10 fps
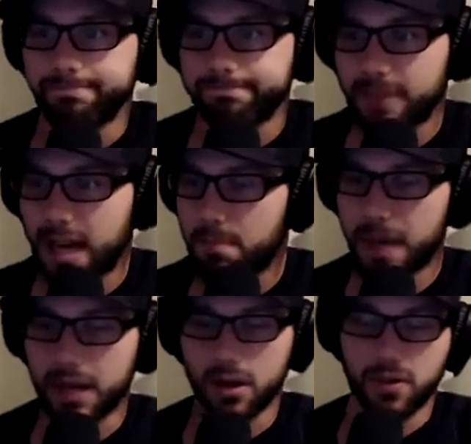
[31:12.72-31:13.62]
a
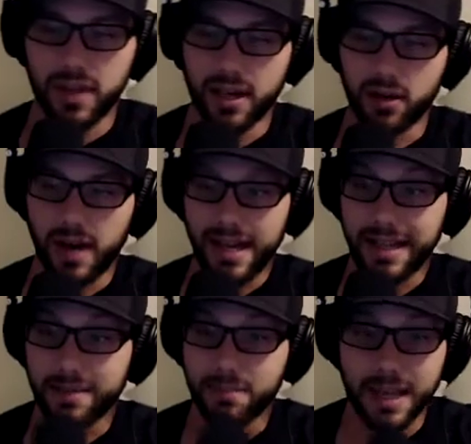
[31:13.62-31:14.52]
bigger thing, right?
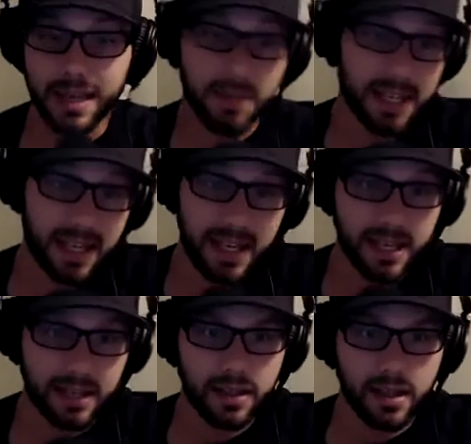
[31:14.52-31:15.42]
And in the
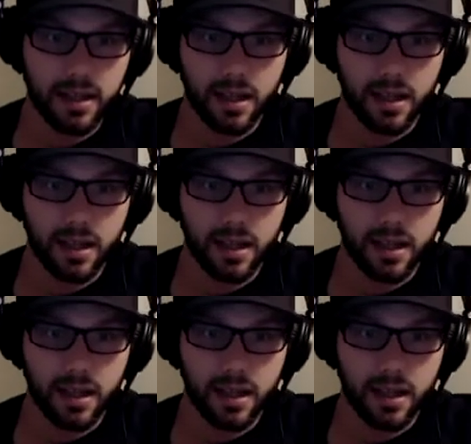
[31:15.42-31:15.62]
beginning,